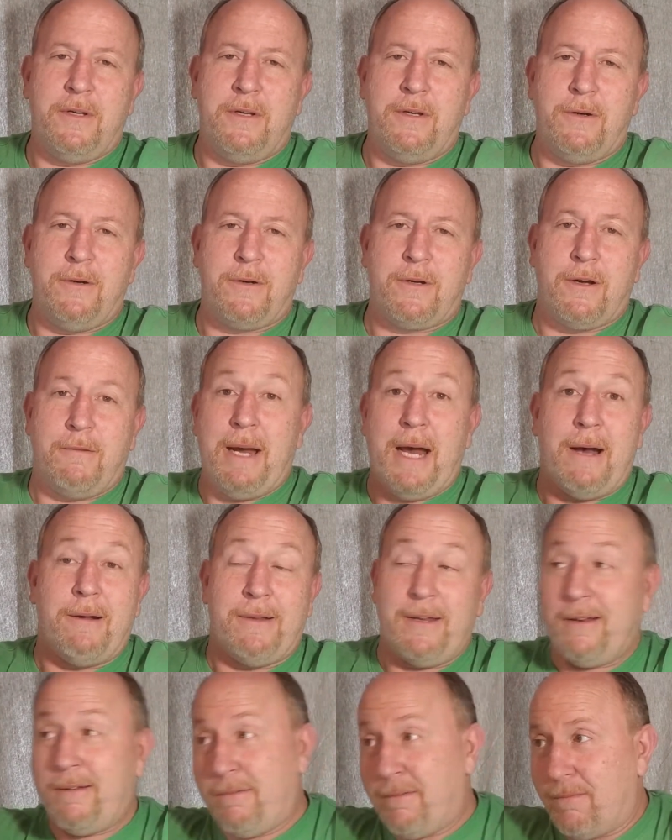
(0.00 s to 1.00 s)
come out
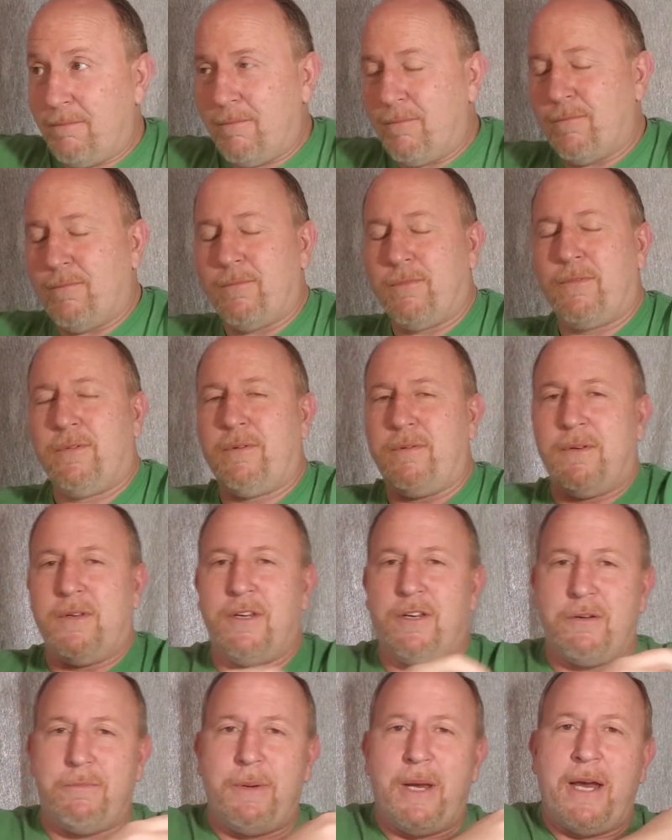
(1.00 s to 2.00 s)
and then
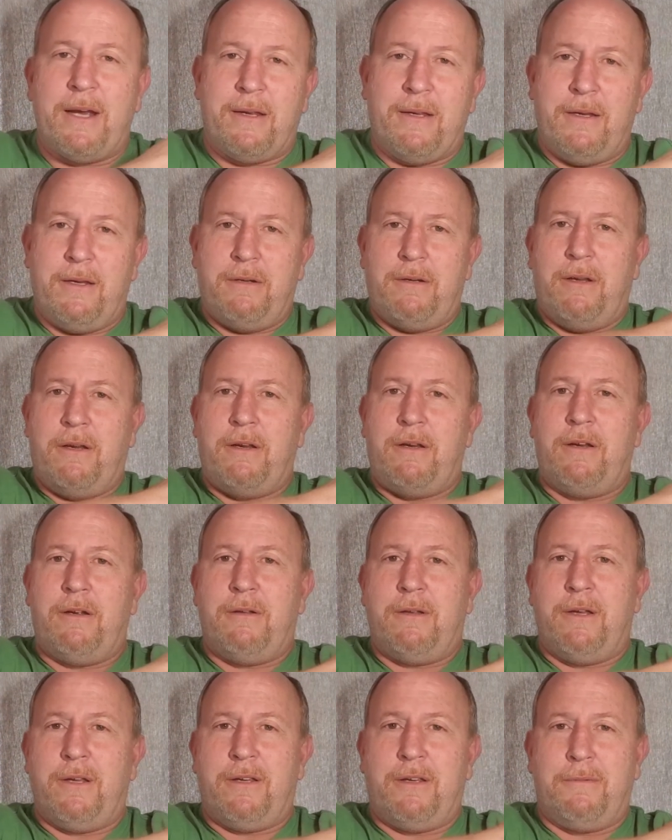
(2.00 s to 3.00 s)
ditch back in.
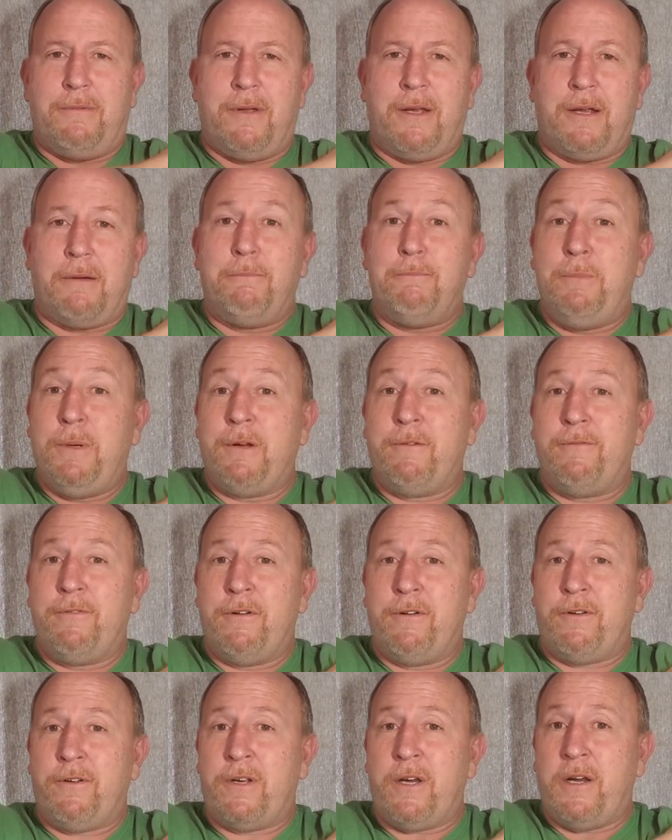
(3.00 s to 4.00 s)
Like a
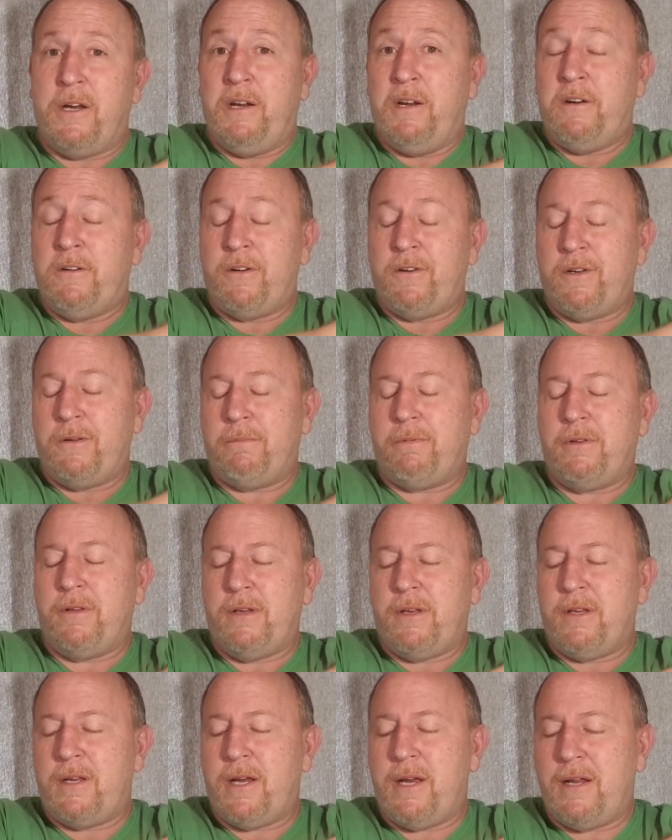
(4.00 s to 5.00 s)
Bigfoot sighting or something
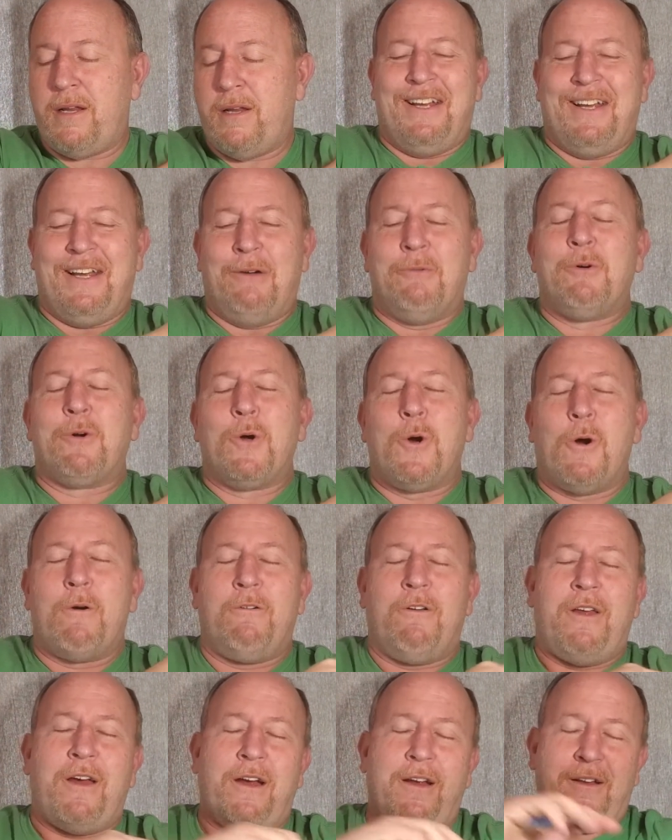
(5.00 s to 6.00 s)
like that. And we'll go
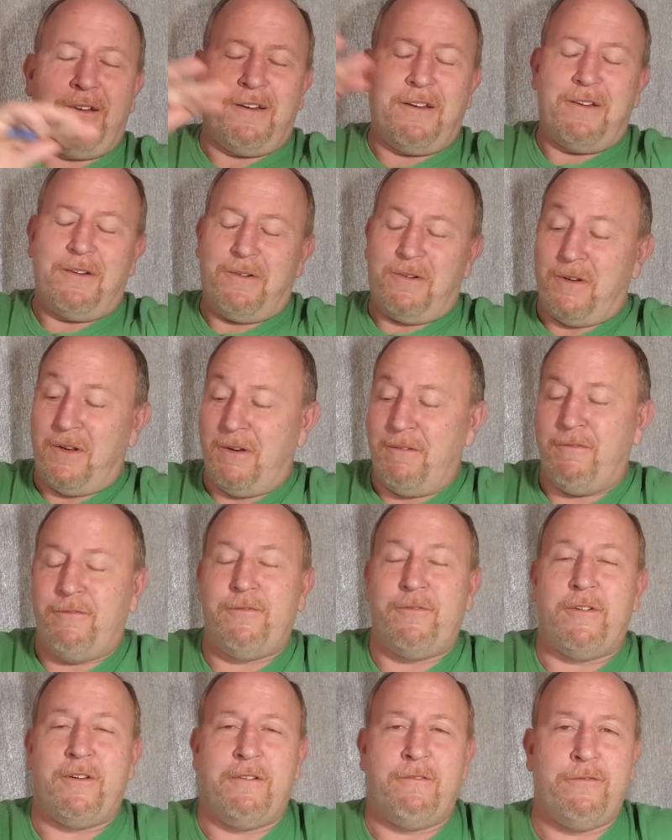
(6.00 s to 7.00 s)
over that
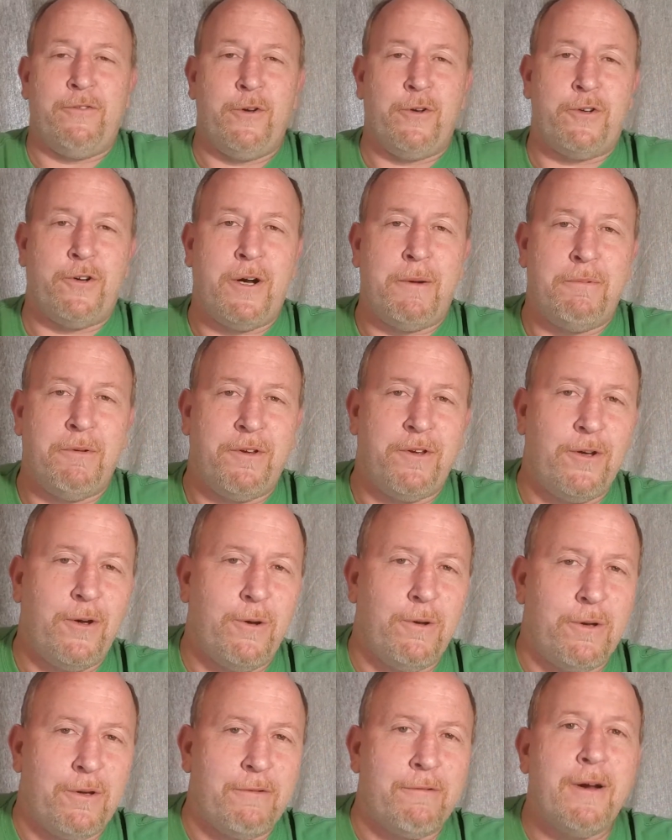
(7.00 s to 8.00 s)
in future
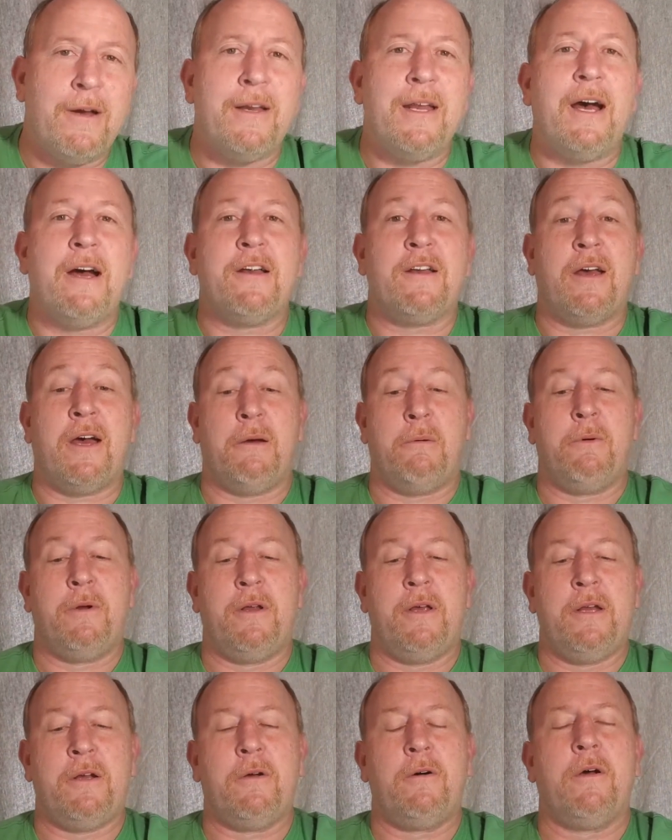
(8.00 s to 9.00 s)
episodes. Right now, I want
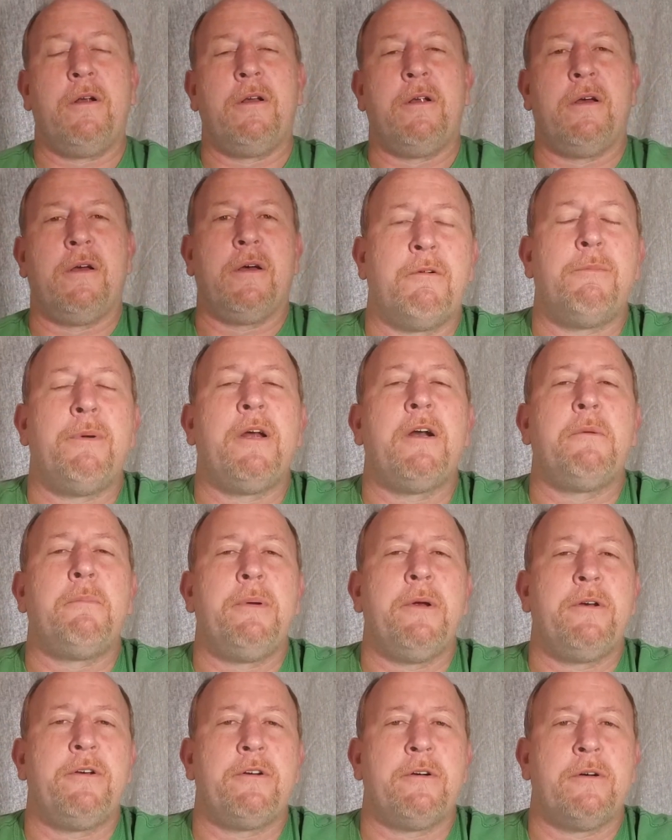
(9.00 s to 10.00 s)
to hit on a better
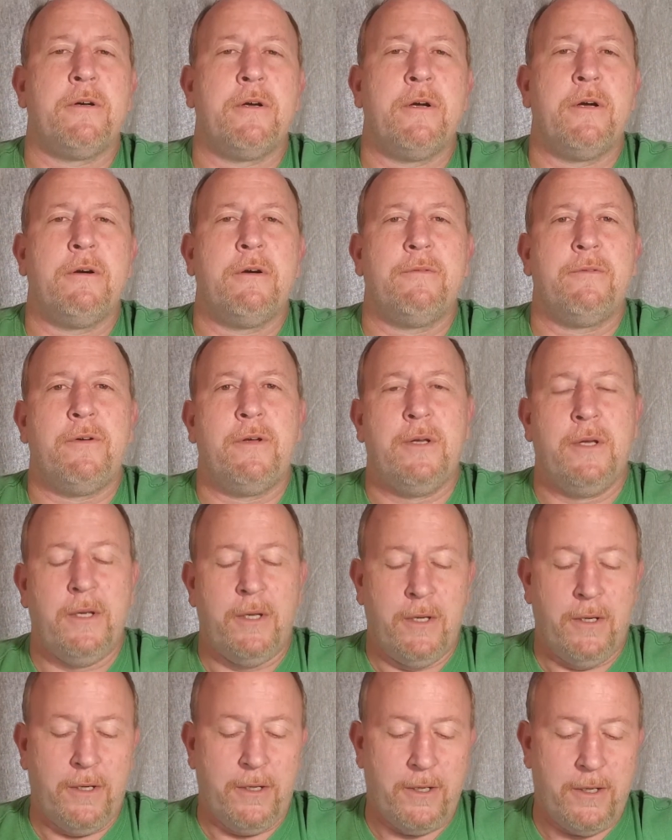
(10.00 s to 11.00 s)
picture of
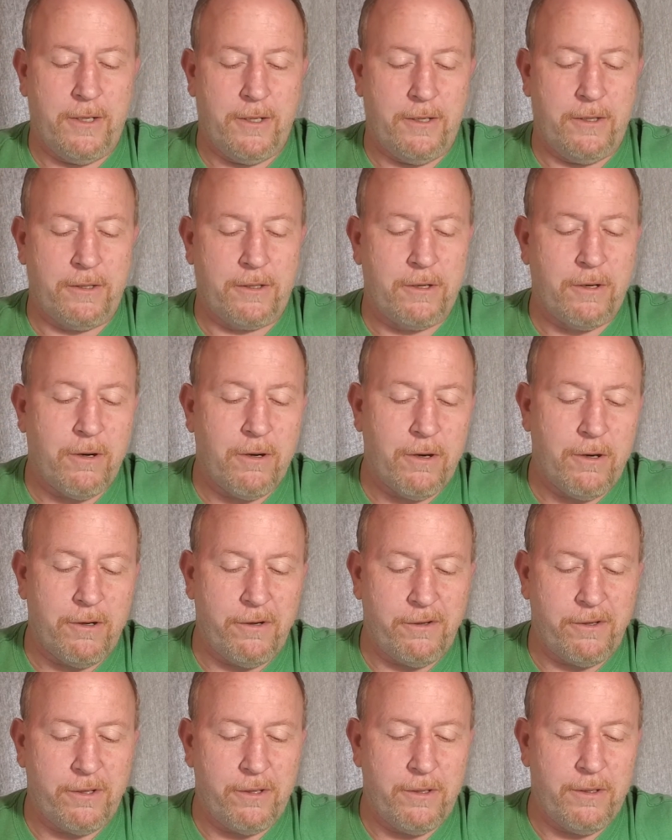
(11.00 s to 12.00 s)
the cars